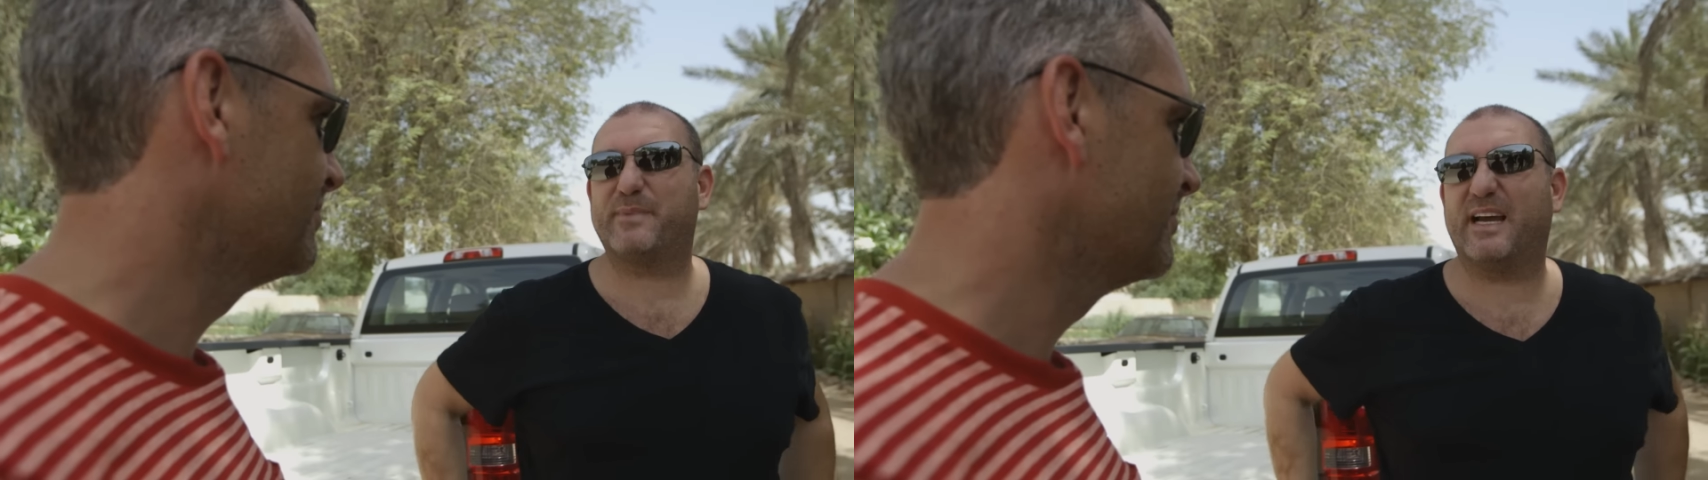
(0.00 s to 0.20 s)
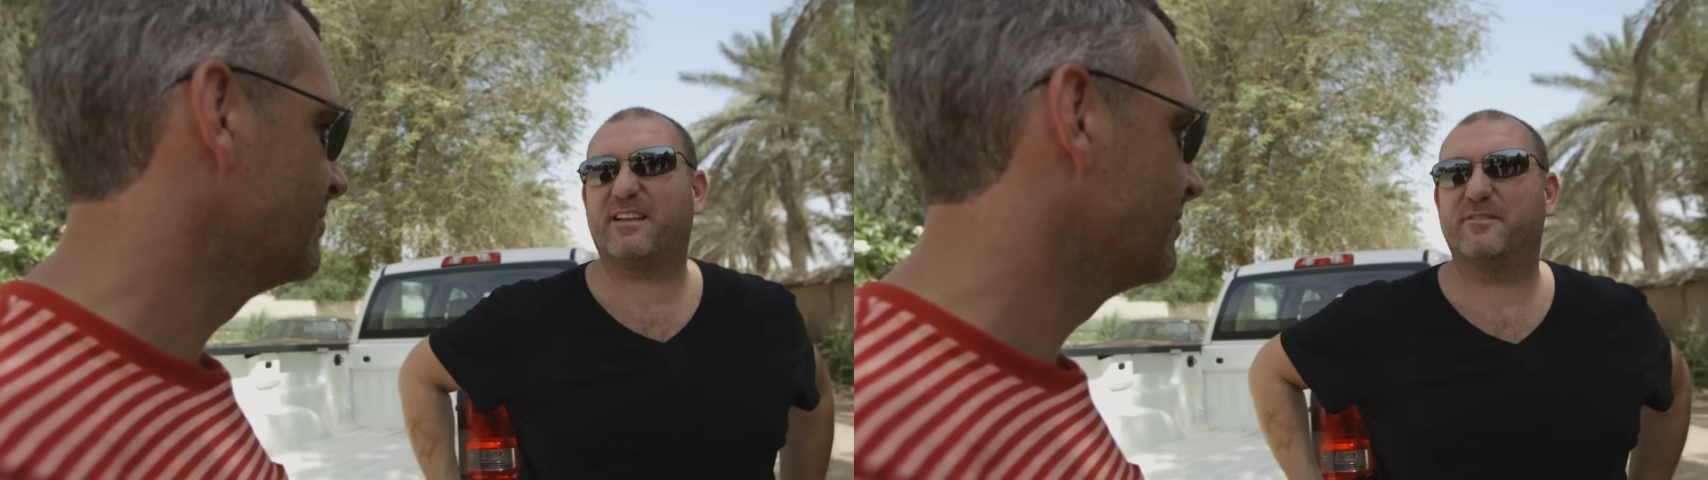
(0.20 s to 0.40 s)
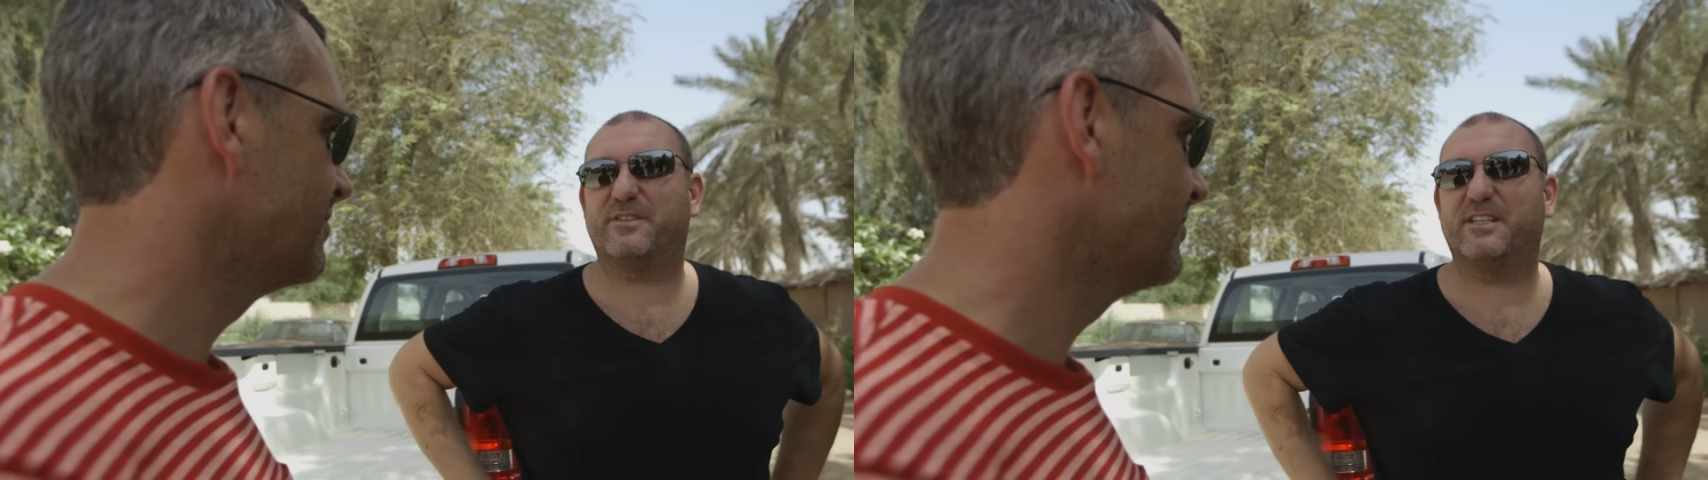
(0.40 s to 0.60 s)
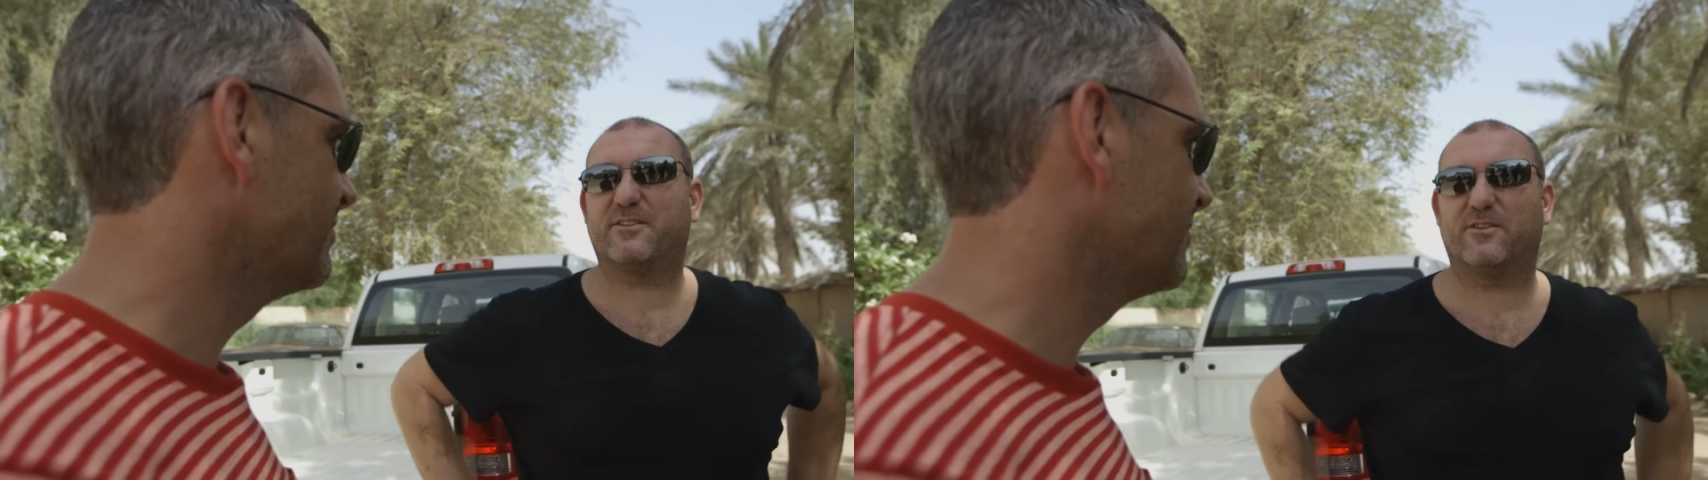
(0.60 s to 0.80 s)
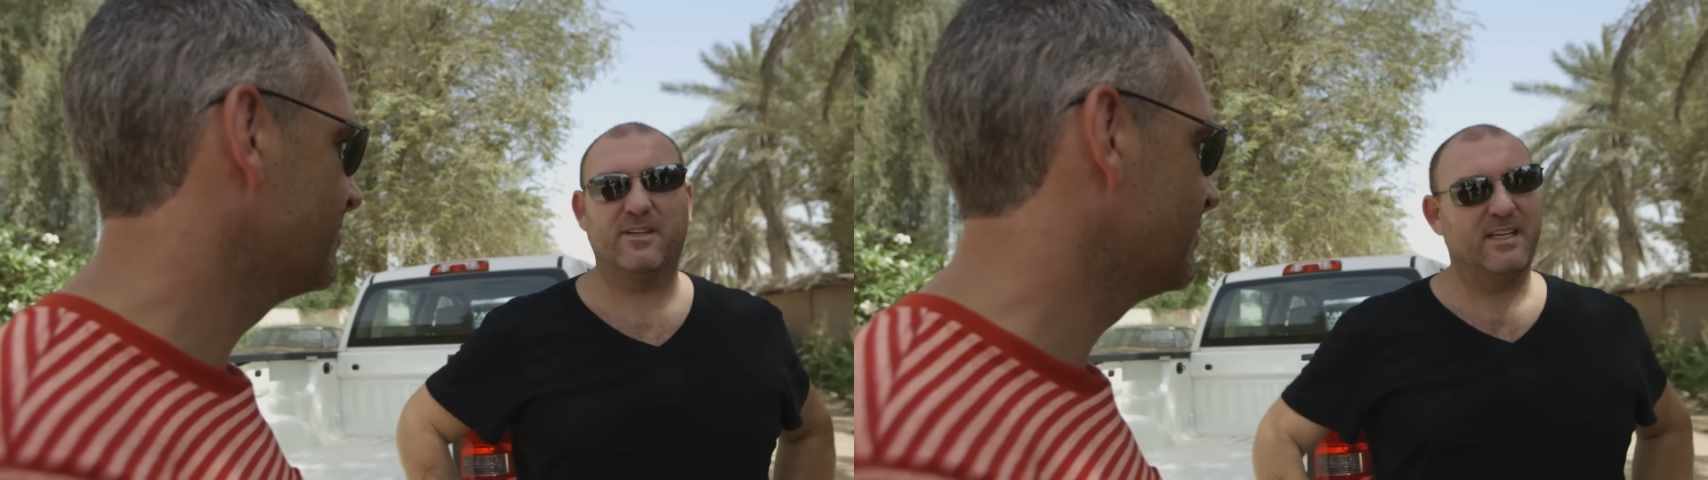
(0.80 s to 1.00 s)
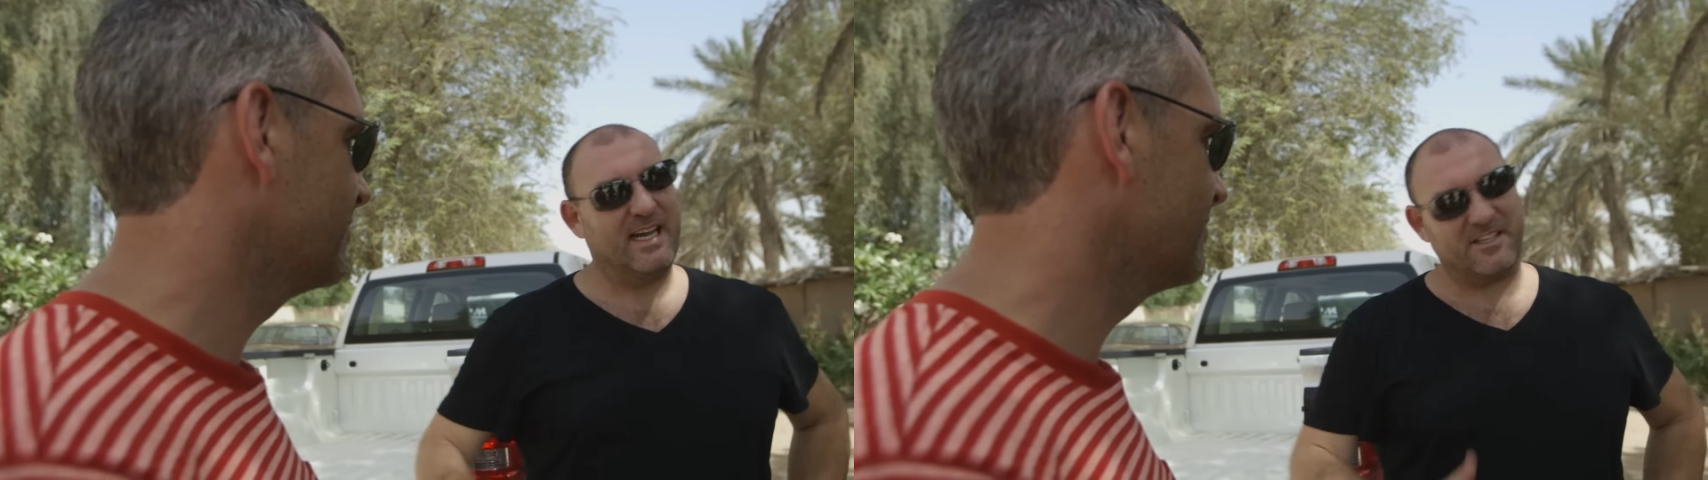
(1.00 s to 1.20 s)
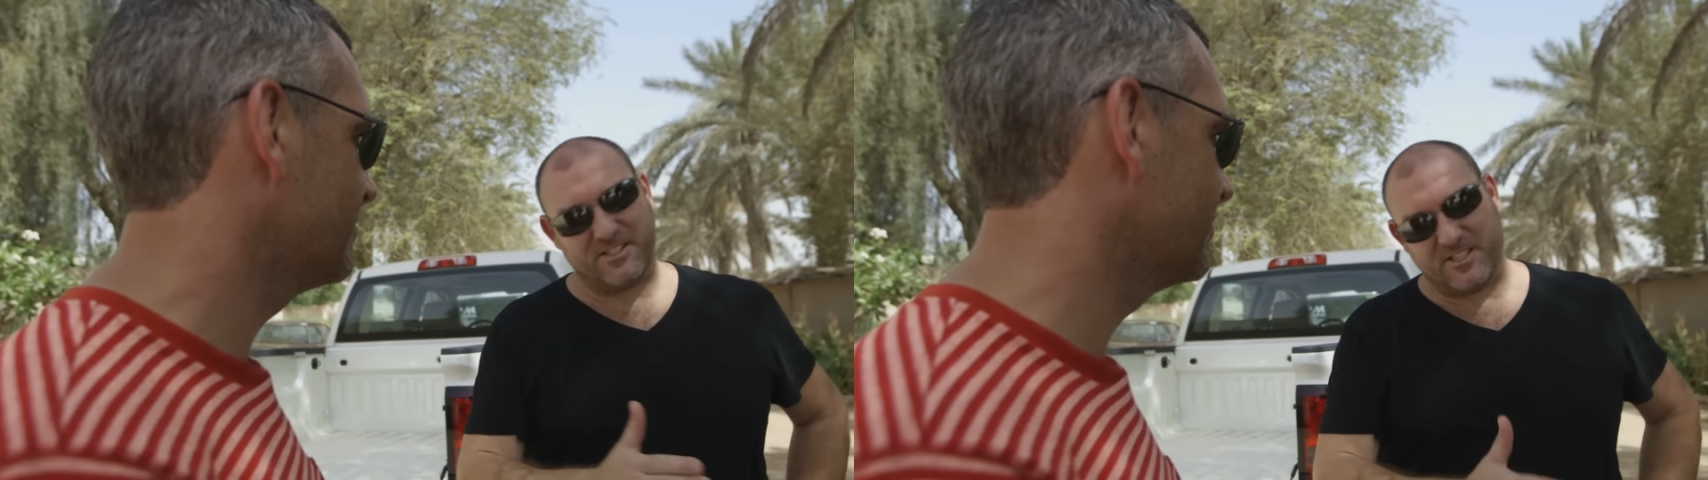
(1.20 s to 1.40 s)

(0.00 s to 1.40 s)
back of the vehicle. And she